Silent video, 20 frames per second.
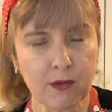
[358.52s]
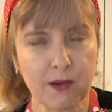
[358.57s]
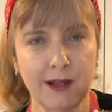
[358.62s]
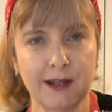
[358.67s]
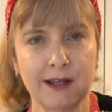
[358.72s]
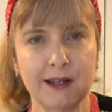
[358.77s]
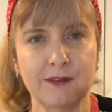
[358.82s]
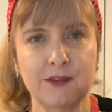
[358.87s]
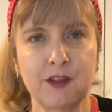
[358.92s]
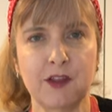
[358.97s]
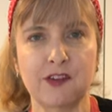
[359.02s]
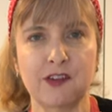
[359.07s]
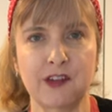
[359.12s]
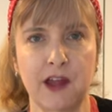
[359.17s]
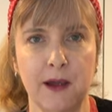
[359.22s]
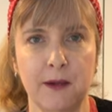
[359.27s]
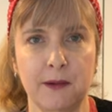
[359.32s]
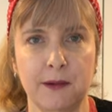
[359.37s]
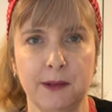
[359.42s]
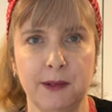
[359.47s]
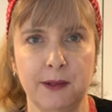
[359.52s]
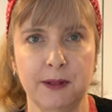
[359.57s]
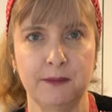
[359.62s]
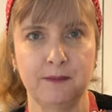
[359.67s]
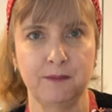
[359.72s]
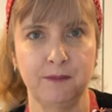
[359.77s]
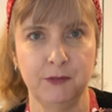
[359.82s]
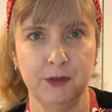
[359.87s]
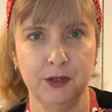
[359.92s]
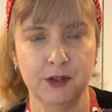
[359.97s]
I love the
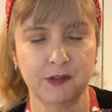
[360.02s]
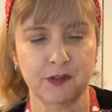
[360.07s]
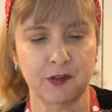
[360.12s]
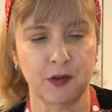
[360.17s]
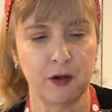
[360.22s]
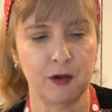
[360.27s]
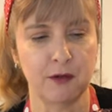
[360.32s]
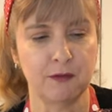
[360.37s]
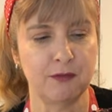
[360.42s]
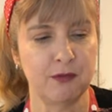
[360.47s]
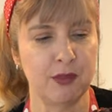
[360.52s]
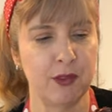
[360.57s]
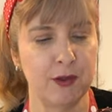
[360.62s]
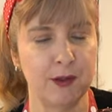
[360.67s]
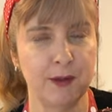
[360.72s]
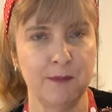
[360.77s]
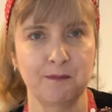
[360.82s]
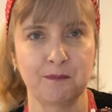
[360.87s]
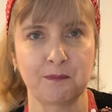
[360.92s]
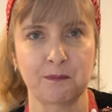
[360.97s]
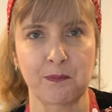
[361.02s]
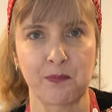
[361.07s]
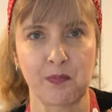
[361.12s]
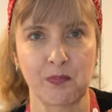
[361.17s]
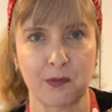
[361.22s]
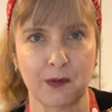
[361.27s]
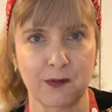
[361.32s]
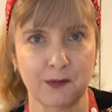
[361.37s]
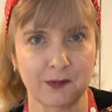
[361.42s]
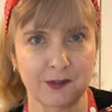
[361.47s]
sourness of the
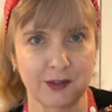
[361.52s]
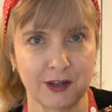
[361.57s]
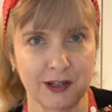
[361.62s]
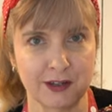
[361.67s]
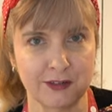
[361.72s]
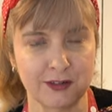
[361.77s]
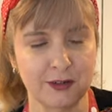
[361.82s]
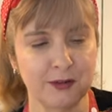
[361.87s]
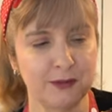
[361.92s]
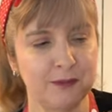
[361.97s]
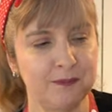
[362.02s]
starter.